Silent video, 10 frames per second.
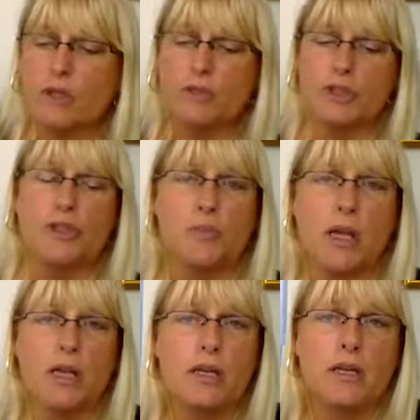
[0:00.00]
which is
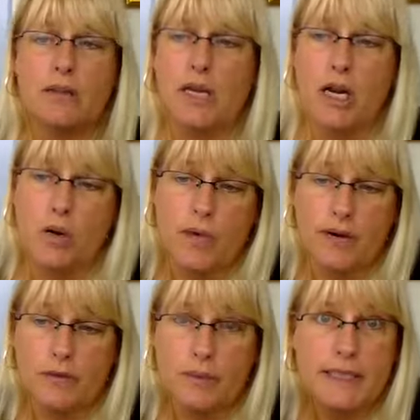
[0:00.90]
what
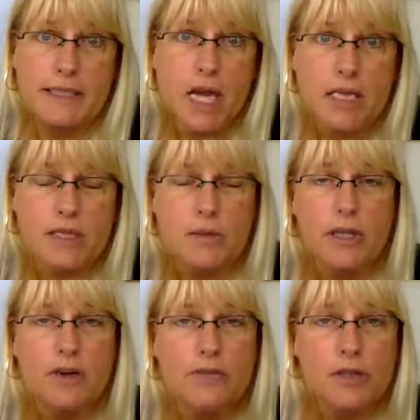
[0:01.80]
everybody does when
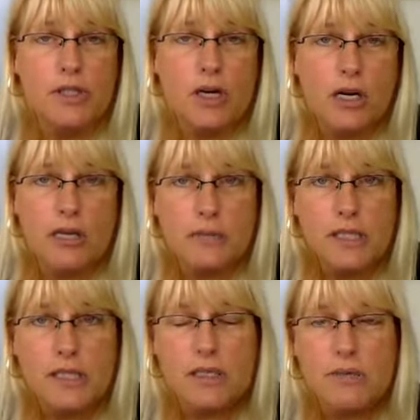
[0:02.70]
they're first starting a
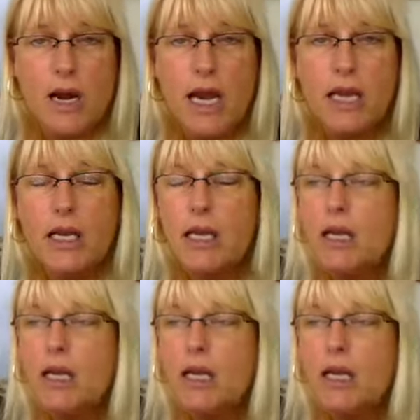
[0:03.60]
business, right?